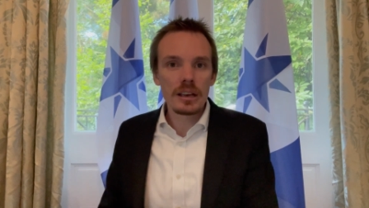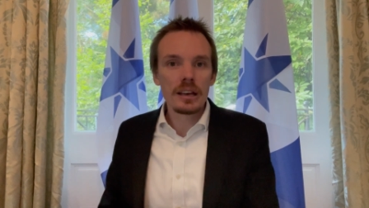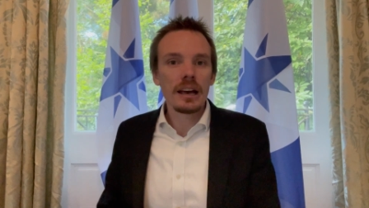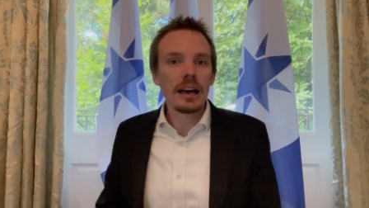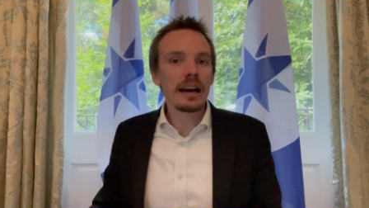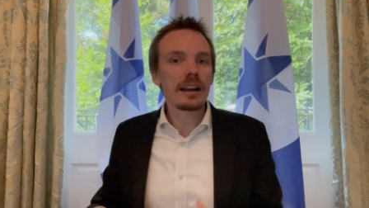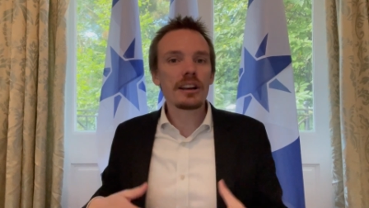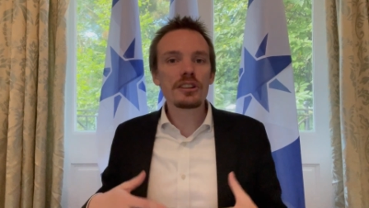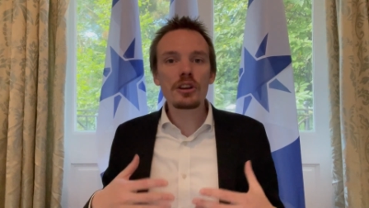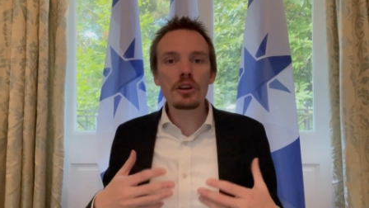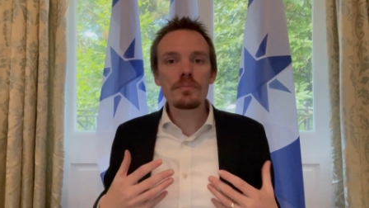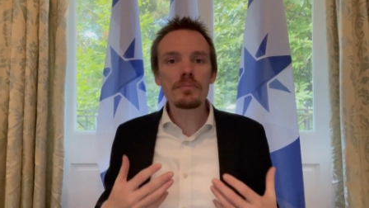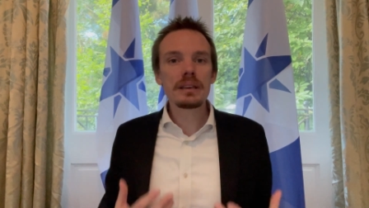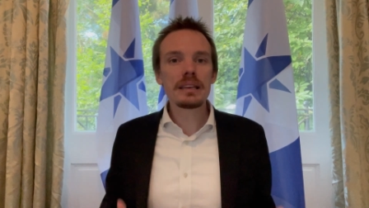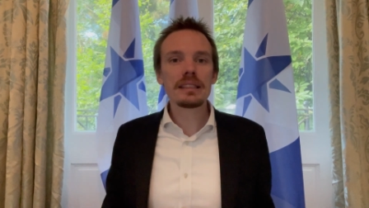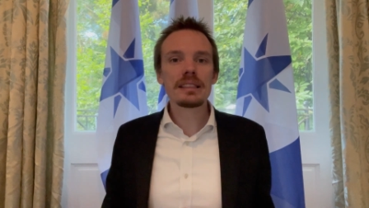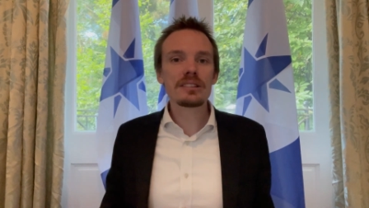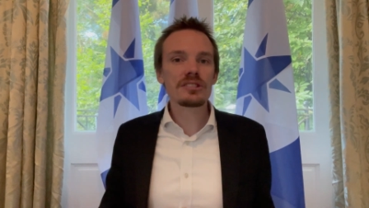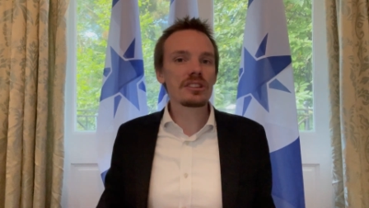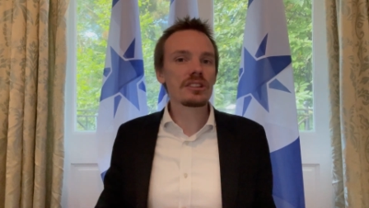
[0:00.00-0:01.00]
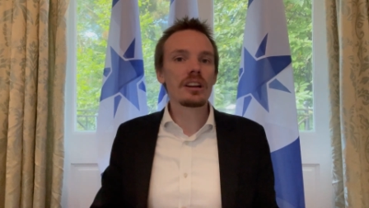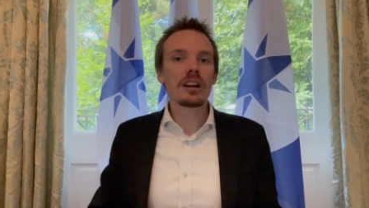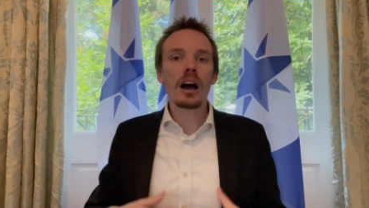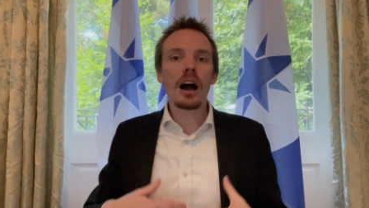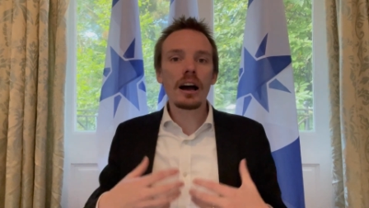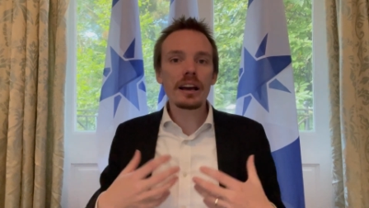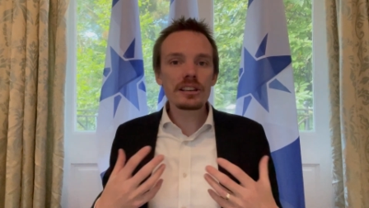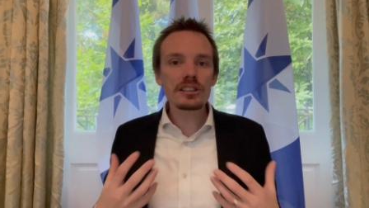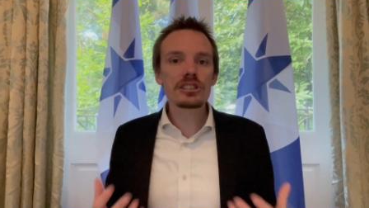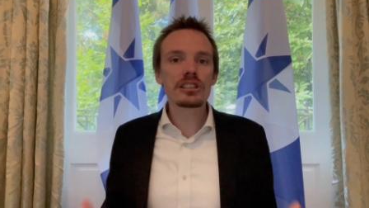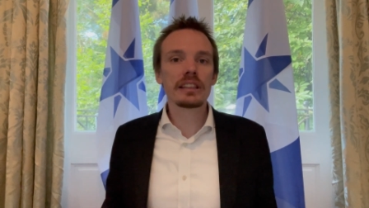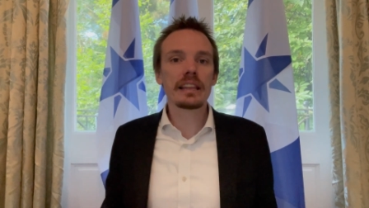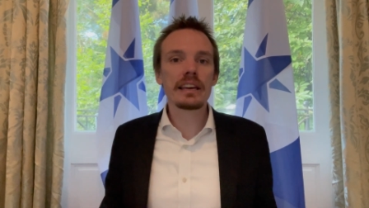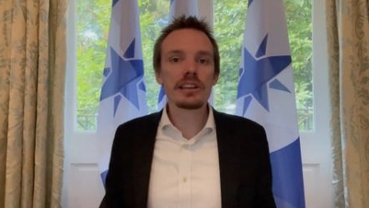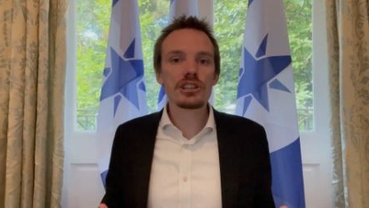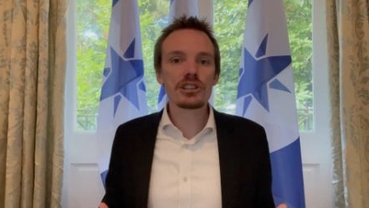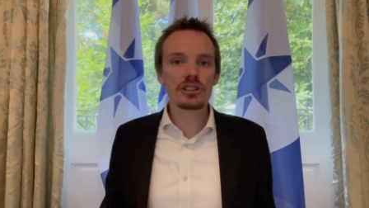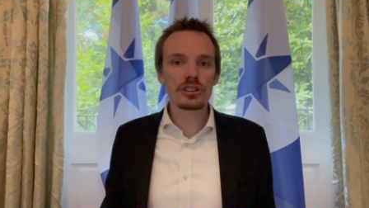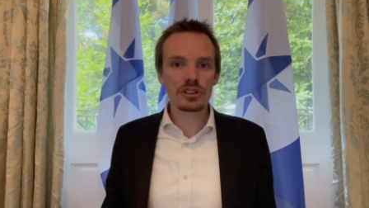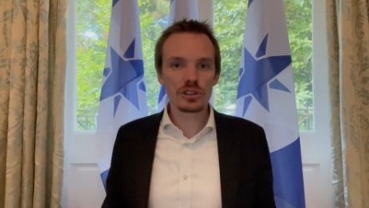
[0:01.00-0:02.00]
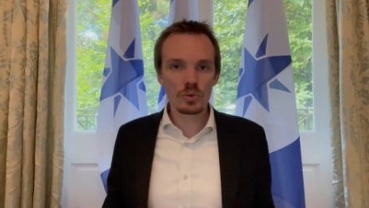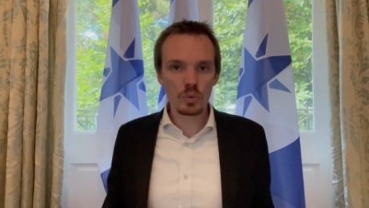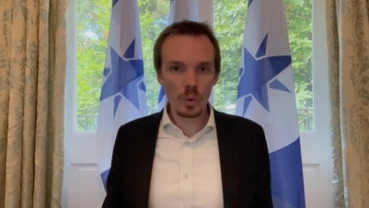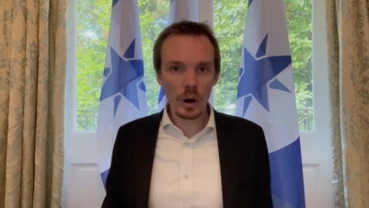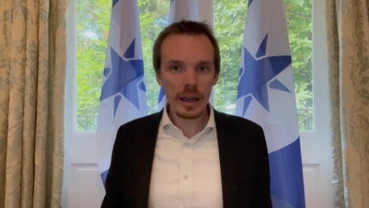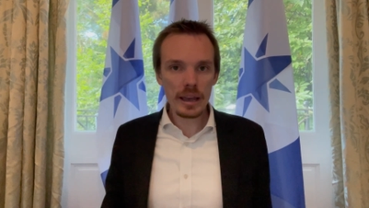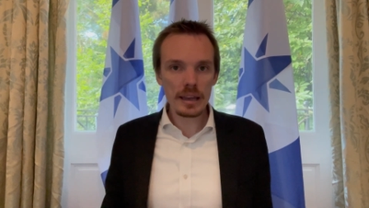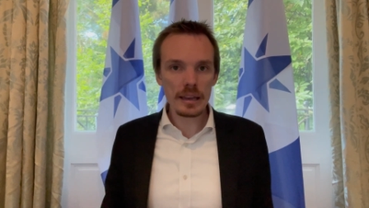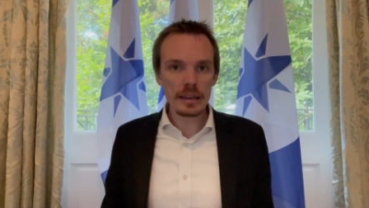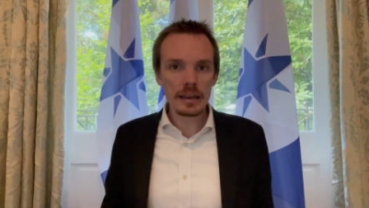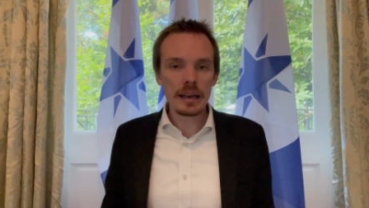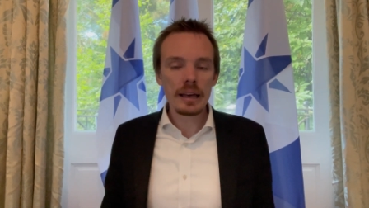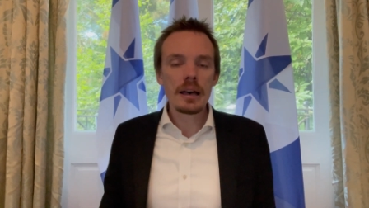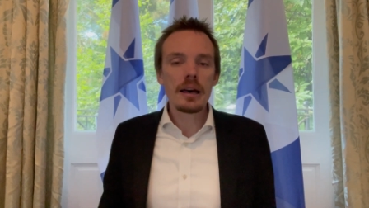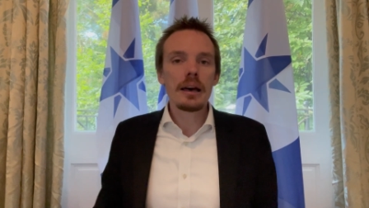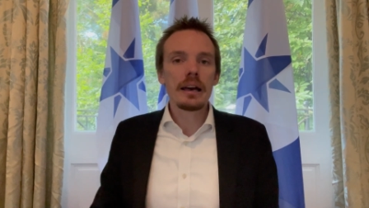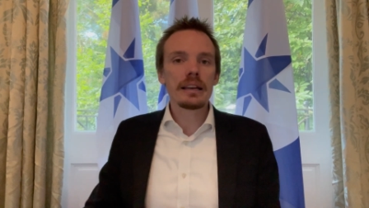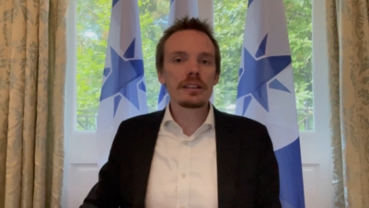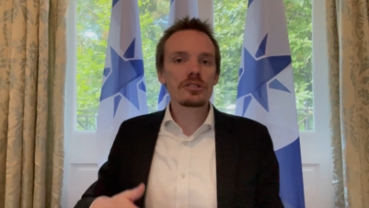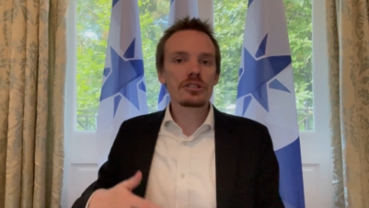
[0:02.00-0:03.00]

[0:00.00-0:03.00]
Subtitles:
And I don't mean this in an isolationist way. It's